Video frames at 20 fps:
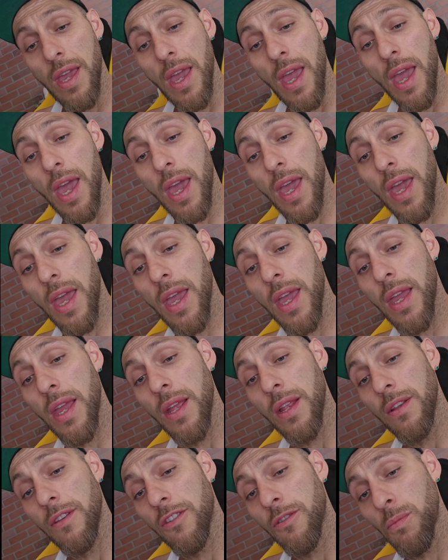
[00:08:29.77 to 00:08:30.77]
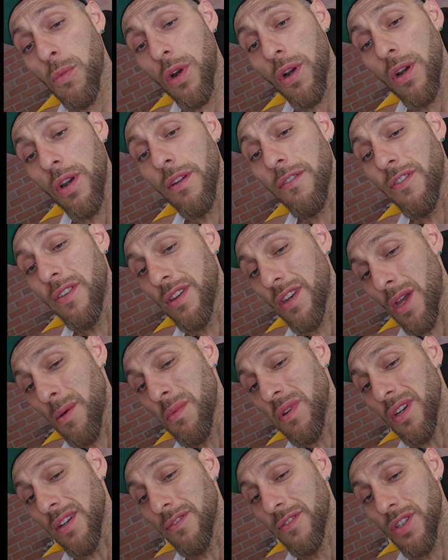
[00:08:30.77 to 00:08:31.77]
and smart enough and dumb
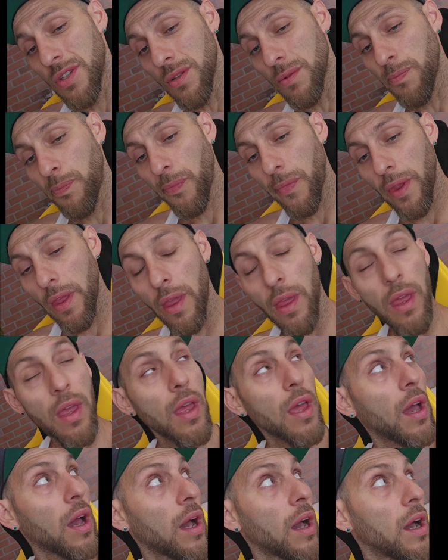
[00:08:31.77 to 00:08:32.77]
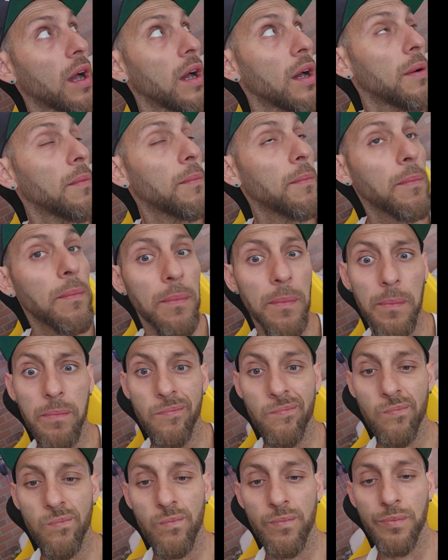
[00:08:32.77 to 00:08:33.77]
enough too.
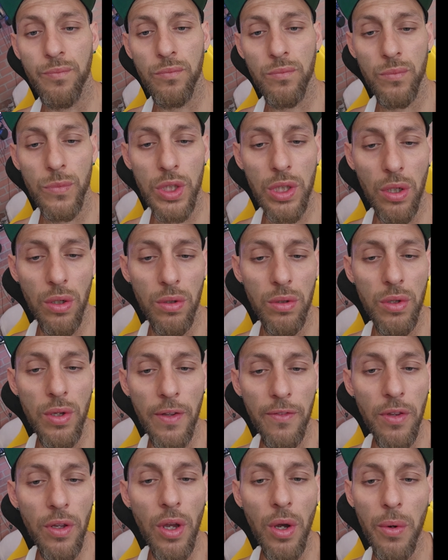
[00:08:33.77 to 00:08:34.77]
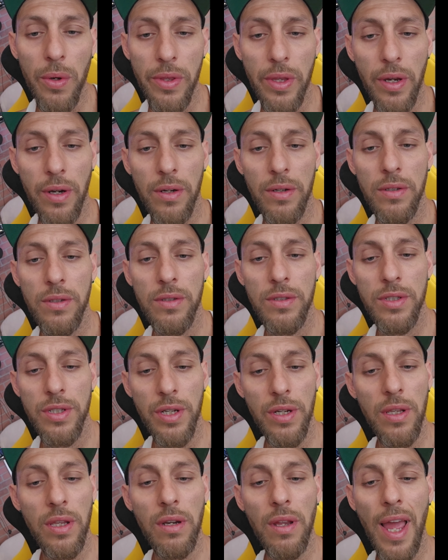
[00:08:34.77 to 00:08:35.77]
So you have to go in there to
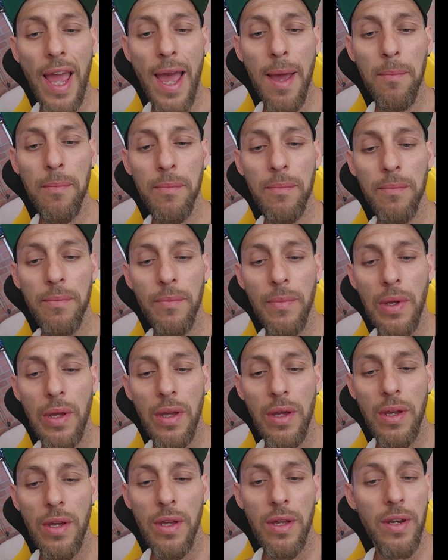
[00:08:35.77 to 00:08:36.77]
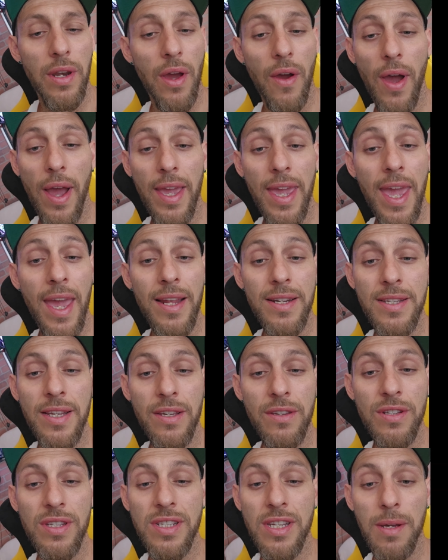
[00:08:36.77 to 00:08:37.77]
your little app. Now, I can't tell
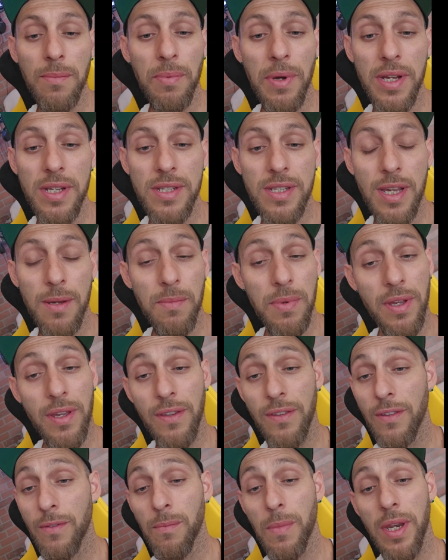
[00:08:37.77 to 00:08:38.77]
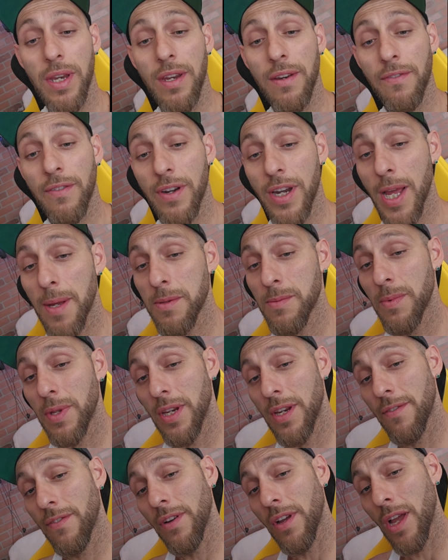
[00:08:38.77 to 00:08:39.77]
you step by step because there's many different apps, many
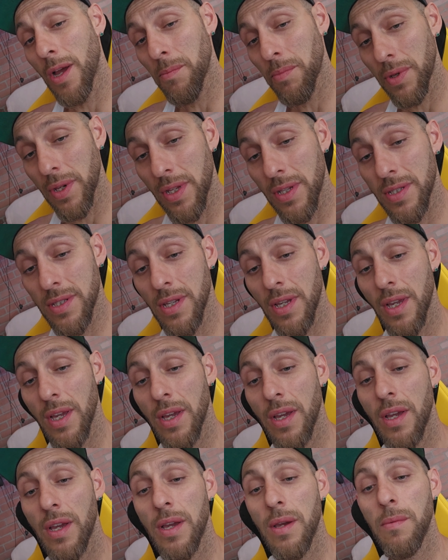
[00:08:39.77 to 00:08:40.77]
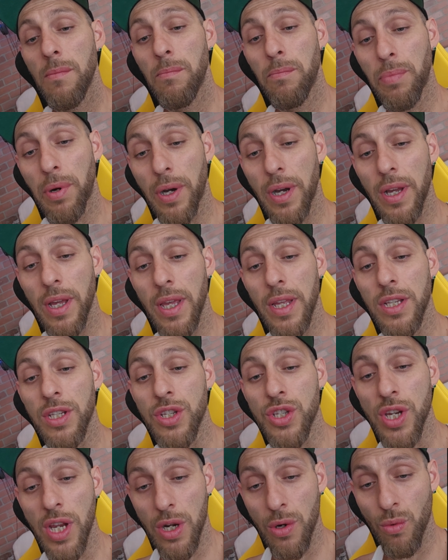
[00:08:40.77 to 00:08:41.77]
different companies. But in
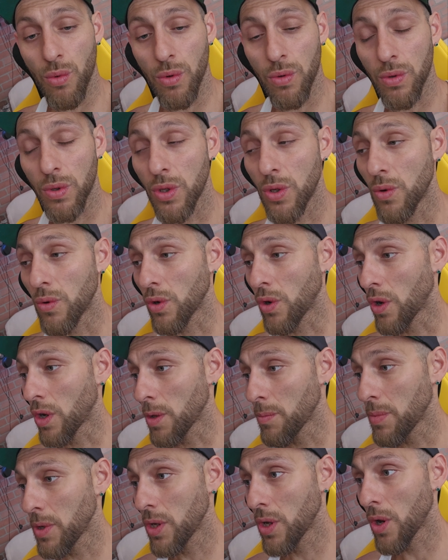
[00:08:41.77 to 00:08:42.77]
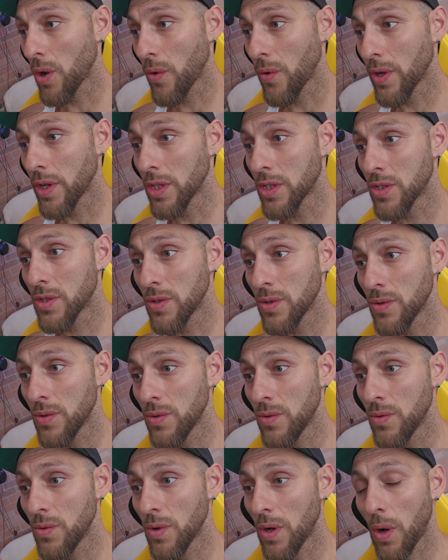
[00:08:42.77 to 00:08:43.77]
general, you're going to be going
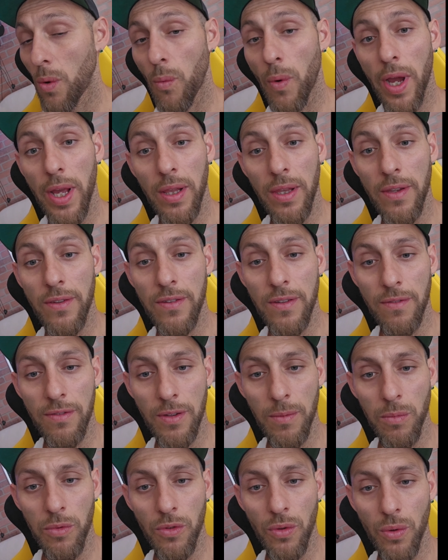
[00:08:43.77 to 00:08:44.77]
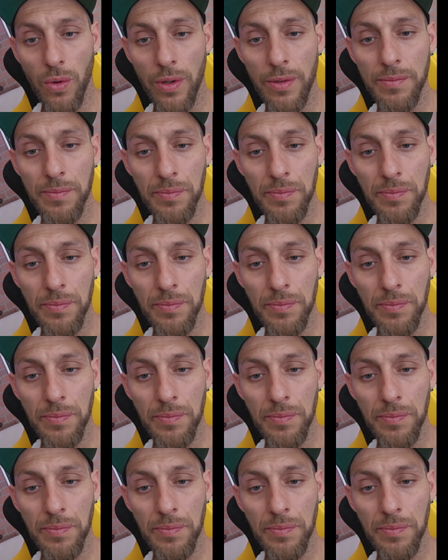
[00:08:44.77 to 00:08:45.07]
to a whitelist of some sort.